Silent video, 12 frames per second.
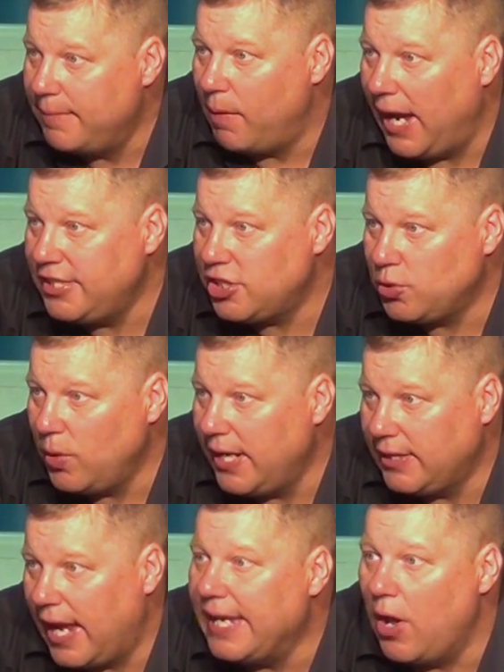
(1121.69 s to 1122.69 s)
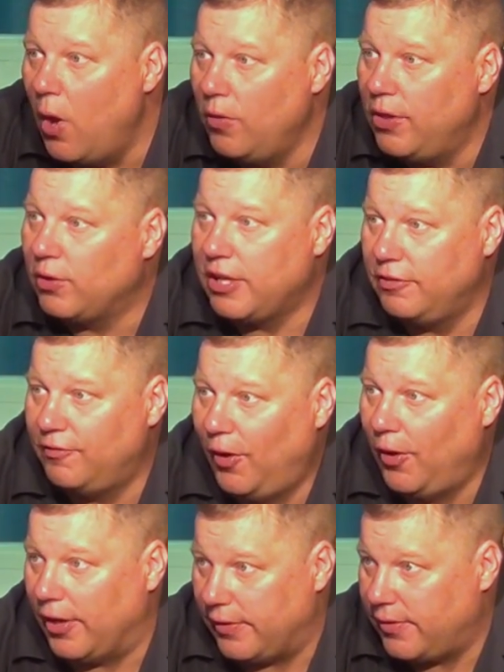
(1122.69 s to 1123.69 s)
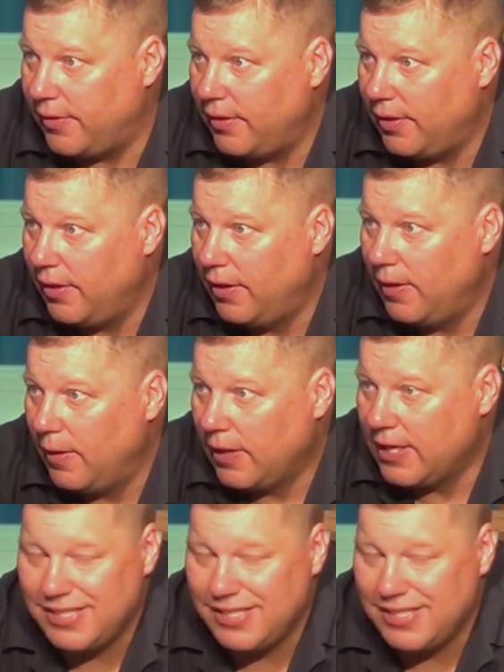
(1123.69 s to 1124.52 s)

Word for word: in my strength, I know they'll convert.